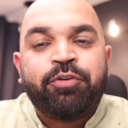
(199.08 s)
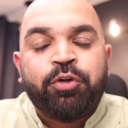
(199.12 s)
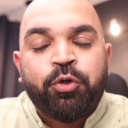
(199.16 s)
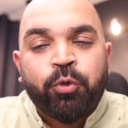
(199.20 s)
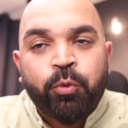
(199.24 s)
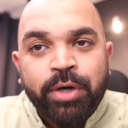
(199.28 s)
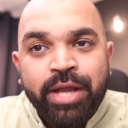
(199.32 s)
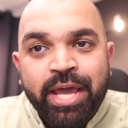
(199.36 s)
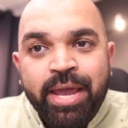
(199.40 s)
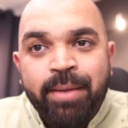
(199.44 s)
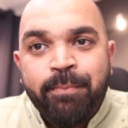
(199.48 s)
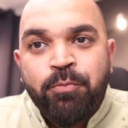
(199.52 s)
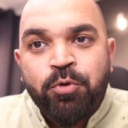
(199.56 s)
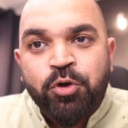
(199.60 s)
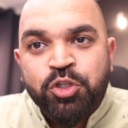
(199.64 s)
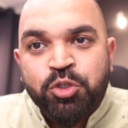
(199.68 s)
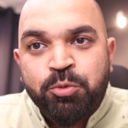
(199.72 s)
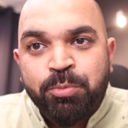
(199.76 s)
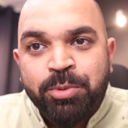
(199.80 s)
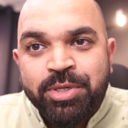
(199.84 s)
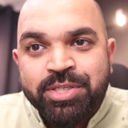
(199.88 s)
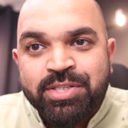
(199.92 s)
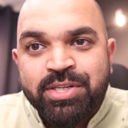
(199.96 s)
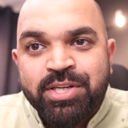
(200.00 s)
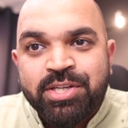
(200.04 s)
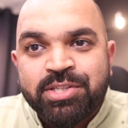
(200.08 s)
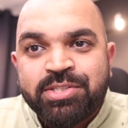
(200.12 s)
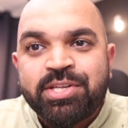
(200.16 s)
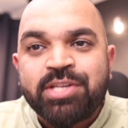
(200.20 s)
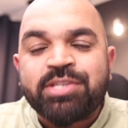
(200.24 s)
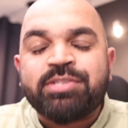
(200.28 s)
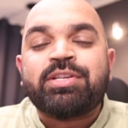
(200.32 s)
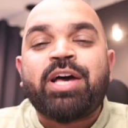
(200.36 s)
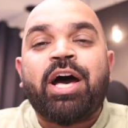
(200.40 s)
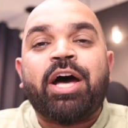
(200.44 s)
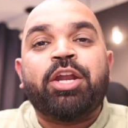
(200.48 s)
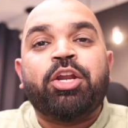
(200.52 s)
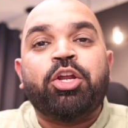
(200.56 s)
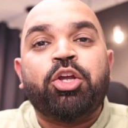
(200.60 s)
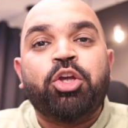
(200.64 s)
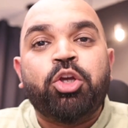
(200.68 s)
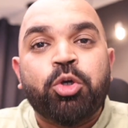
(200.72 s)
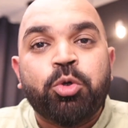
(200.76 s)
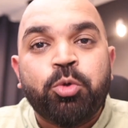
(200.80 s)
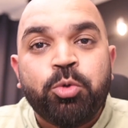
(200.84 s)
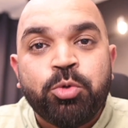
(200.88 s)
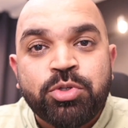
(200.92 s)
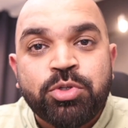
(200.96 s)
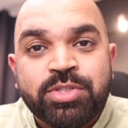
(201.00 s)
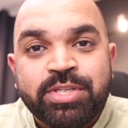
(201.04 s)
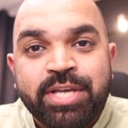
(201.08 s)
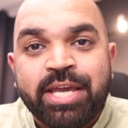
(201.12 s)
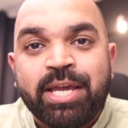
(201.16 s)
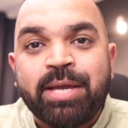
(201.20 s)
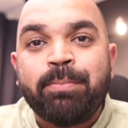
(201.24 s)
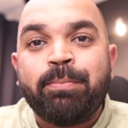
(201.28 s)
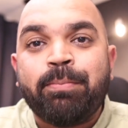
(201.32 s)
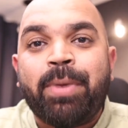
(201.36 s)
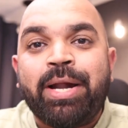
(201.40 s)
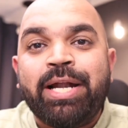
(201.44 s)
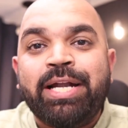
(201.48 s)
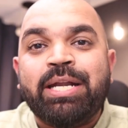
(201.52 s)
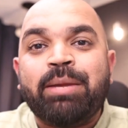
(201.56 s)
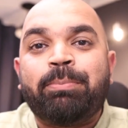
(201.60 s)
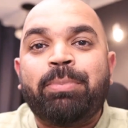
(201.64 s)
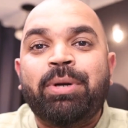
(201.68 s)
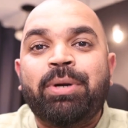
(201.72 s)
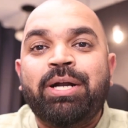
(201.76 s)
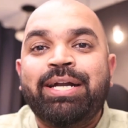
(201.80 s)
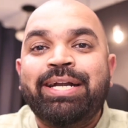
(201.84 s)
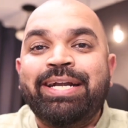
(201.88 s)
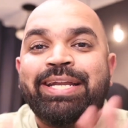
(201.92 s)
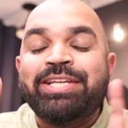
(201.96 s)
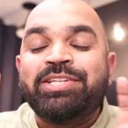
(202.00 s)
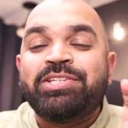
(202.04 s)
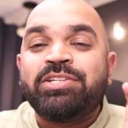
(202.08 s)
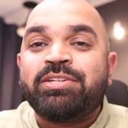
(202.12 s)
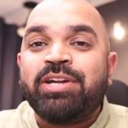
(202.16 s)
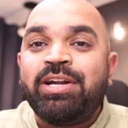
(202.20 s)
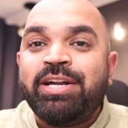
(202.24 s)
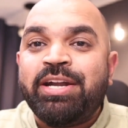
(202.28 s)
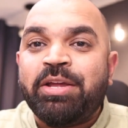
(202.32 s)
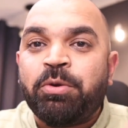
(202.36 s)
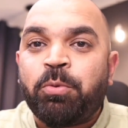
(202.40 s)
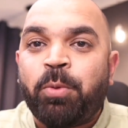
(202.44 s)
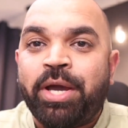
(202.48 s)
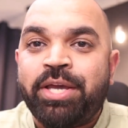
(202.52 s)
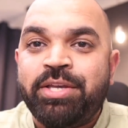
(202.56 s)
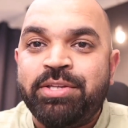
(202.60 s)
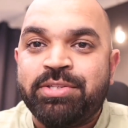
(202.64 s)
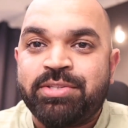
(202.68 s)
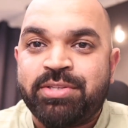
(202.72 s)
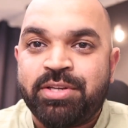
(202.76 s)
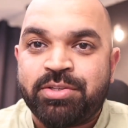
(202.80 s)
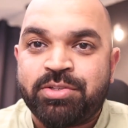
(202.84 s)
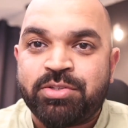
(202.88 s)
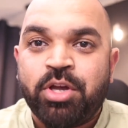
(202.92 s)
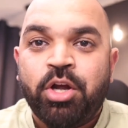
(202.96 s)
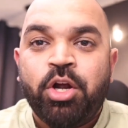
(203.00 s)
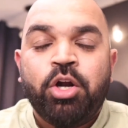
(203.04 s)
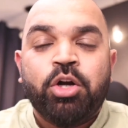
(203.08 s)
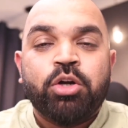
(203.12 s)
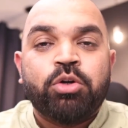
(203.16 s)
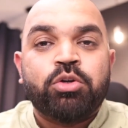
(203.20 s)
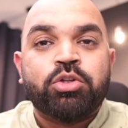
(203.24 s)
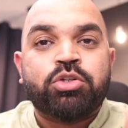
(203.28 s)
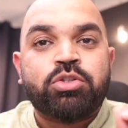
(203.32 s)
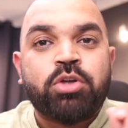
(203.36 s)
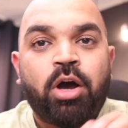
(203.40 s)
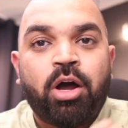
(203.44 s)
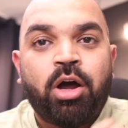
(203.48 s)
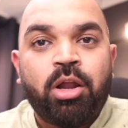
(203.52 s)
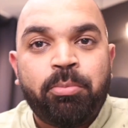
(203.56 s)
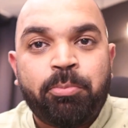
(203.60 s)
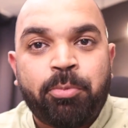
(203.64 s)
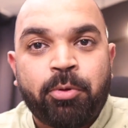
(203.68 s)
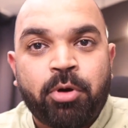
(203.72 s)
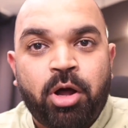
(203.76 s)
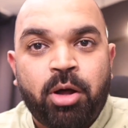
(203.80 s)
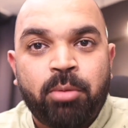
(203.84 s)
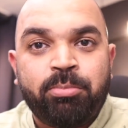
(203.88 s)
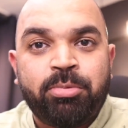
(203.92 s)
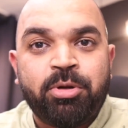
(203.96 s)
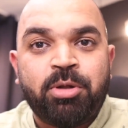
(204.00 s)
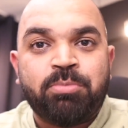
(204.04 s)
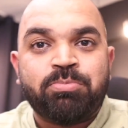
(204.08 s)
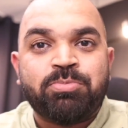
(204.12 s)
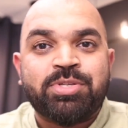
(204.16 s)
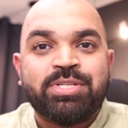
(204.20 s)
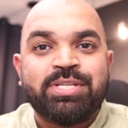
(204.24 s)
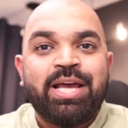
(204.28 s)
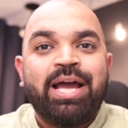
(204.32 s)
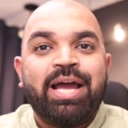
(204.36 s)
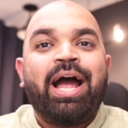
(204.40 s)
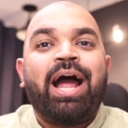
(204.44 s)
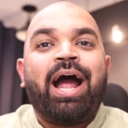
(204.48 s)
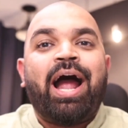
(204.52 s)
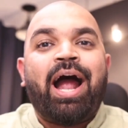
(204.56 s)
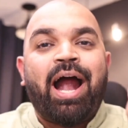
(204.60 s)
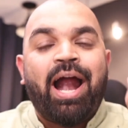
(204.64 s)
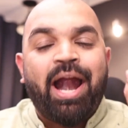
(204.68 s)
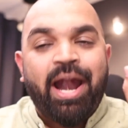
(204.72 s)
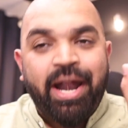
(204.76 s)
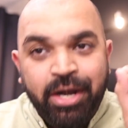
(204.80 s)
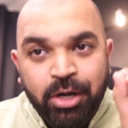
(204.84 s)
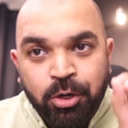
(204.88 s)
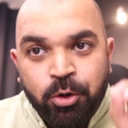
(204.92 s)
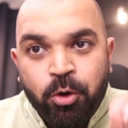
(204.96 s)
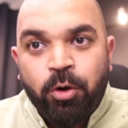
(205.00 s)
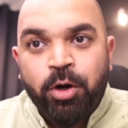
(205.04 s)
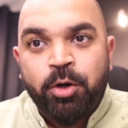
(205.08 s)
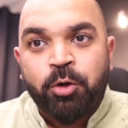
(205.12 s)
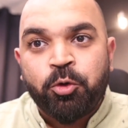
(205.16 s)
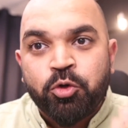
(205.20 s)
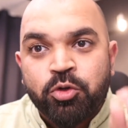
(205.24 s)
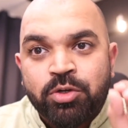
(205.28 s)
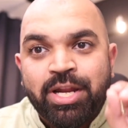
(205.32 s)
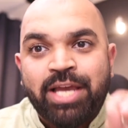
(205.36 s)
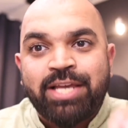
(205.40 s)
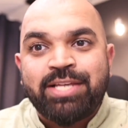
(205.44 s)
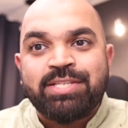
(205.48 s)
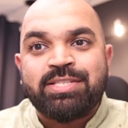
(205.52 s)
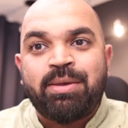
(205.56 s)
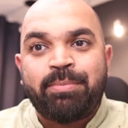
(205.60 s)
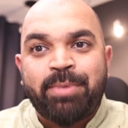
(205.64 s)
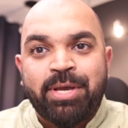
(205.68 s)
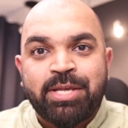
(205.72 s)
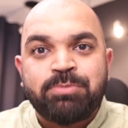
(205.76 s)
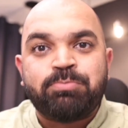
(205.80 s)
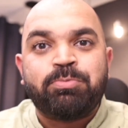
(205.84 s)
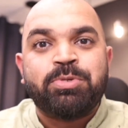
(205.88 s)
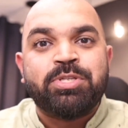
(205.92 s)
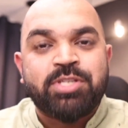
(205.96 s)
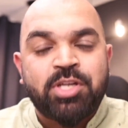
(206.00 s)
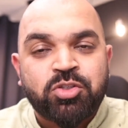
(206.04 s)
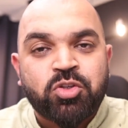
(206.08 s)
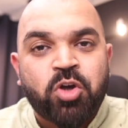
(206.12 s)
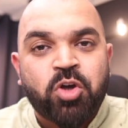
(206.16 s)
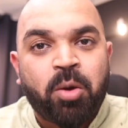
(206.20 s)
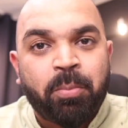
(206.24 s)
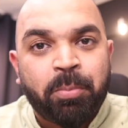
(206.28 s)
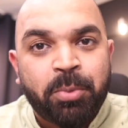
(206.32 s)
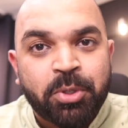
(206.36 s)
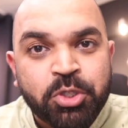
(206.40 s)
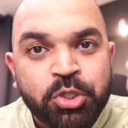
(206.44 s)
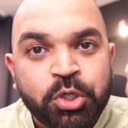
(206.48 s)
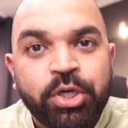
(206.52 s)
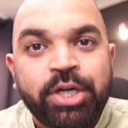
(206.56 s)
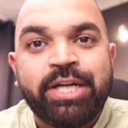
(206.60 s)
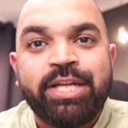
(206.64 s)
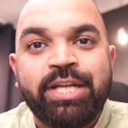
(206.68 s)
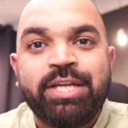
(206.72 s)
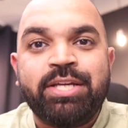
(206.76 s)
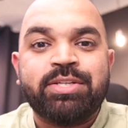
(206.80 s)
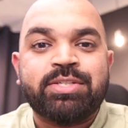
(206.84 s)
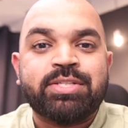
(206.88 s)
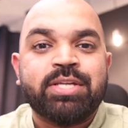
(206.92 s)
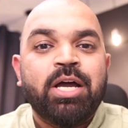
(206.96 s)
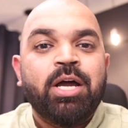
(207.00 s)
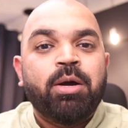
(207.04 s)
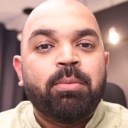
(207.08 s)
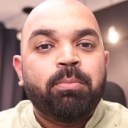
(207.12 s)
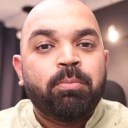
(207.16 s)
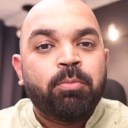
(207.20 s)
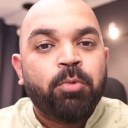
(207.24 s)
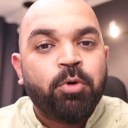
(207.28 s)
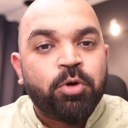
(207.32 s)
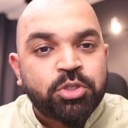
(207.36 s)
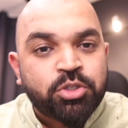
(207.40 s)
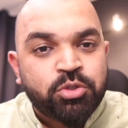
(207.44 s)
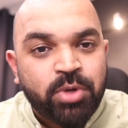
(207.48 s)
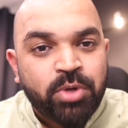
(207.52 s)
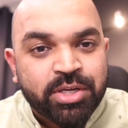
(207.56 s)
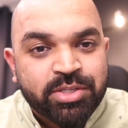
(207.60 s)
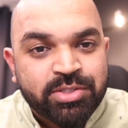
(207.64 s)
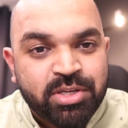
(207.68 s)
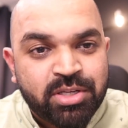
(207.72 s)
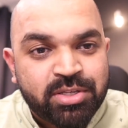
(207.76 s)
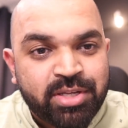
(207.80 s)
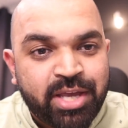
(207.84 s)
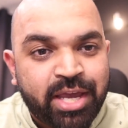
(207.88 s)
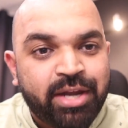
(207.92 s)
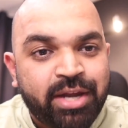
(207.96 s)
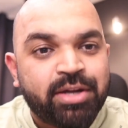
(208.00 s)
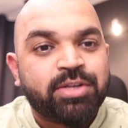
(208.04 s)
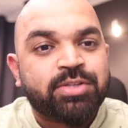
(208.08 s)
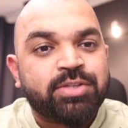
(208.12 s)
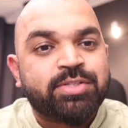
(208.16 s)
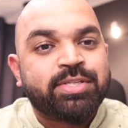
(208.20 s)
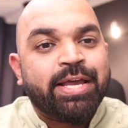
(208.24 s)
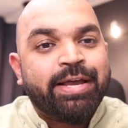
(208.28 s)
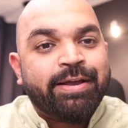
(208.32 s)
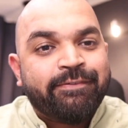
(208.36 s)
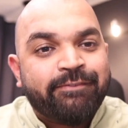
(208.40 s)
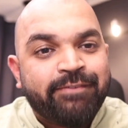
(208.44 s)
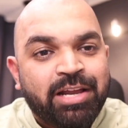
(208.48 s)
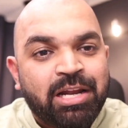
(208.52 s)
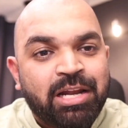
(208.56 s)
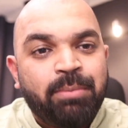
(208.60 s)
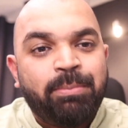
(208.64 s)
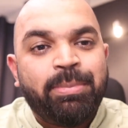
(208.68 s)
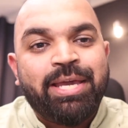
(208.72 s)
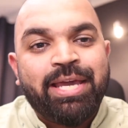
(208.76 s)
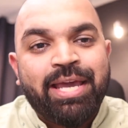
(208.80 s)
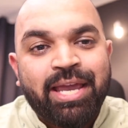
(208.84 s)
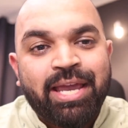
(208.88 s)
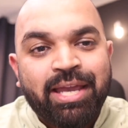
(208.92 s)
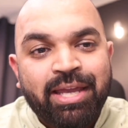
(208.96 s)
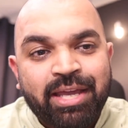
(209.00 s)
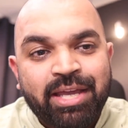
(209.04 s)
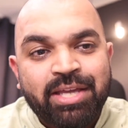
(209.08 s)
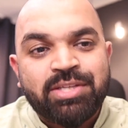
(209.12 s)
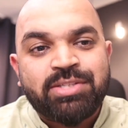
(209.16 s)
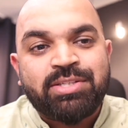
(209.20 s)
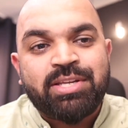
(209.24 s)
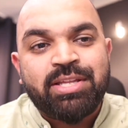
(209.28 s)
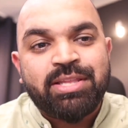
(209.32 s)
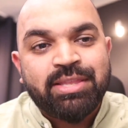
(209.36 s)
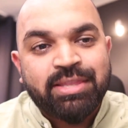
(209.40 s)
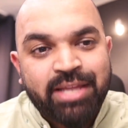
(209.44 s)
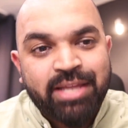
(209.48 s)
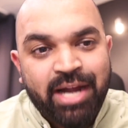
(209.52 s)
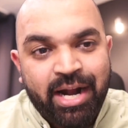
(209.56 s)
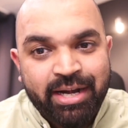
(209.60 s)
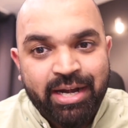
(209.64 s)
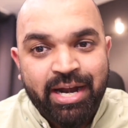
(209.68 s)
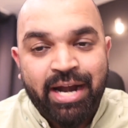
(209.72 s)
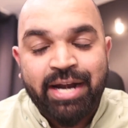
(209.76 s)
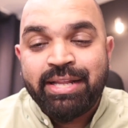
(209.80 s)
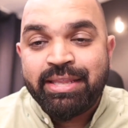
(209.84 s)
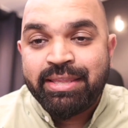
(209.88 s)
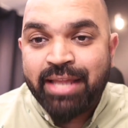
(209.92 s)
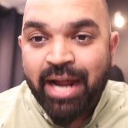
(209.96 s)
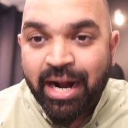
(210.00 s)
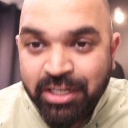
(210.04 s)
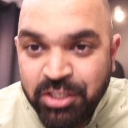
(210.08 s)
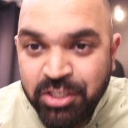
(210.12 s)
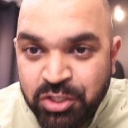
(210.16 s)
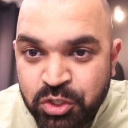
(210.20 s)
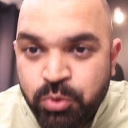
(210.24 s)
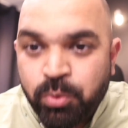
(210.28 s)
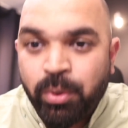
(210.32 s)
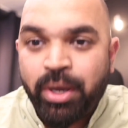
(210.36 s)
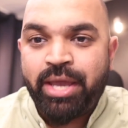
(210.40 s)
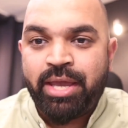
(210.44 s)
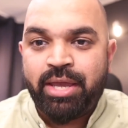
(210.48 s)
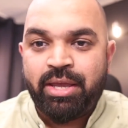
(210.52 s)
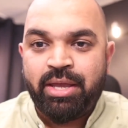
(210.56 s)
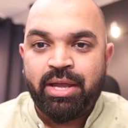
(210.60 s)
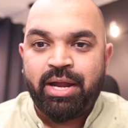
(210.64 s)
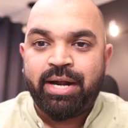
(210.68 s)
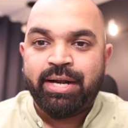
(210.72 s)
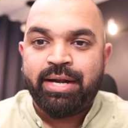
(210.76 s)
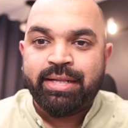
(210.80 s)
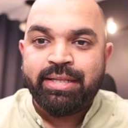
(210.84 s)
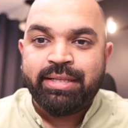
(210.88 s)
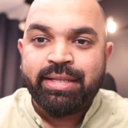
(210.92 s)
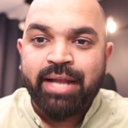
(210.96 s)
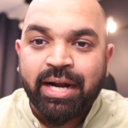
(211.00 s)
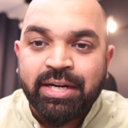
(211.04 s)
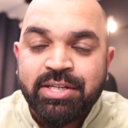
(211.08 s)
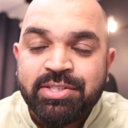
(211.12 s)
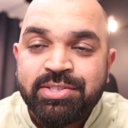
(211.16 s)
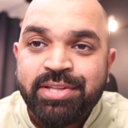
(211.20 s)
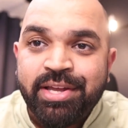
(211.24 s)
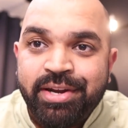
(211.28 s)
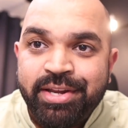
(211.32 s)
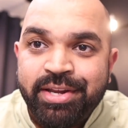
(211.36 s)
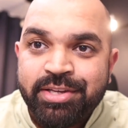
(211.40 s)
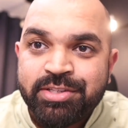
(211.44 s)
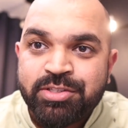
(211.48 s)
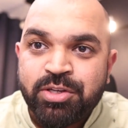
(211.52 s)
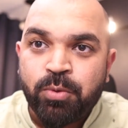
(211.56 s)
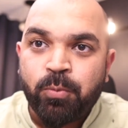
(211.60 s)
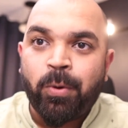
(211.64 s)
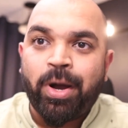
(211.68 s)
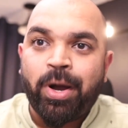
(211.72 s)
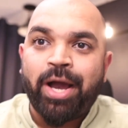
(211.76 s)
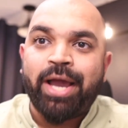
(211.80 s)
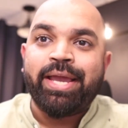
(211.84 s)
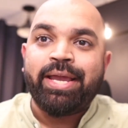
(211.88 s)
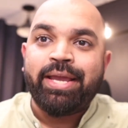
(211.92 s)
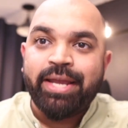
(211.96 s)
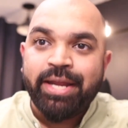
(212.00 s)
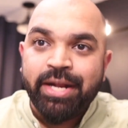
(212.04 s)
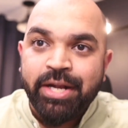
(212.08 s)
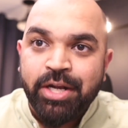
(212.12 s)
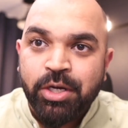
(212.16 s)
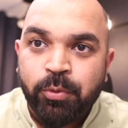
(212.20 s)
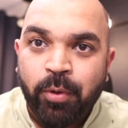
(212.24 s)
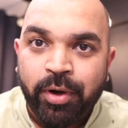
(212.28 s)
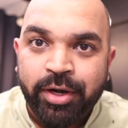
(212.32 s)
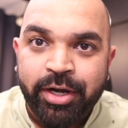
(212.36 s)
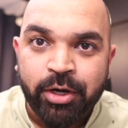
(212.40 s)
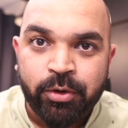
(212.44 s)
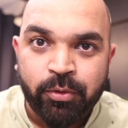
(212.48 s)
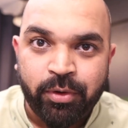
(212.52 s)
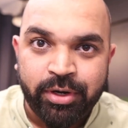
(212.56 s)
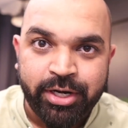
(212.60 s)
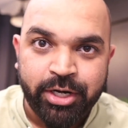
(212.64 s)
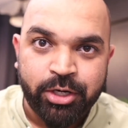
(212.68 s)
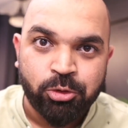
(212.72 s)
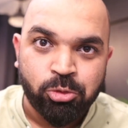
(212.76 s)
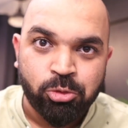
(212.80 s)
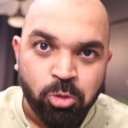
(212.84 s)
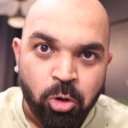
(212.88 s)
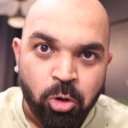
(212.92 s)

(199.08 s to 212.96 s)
today most businesses are using multiple digital devices to solve problems and go and utilize them as business opportunities, most UX designers will be engaged in that. And that's the reason why in 2022